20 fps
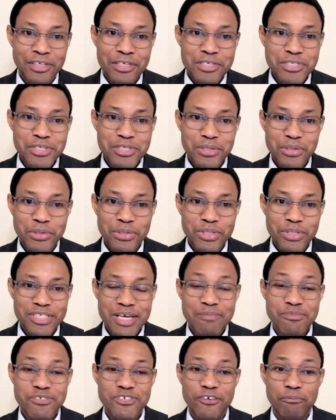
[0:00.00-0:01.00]
So in
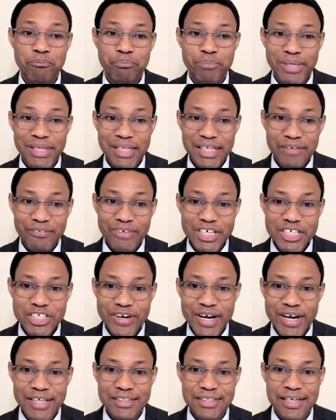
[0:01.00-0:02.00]
terms of biliary
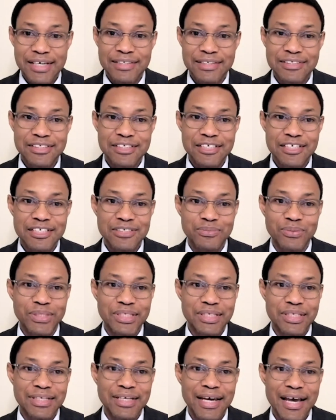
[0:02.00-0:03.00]
tract cancers, we
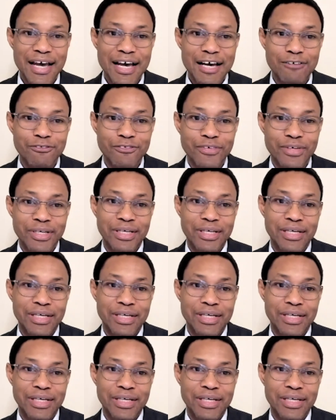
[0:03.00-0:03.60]
can have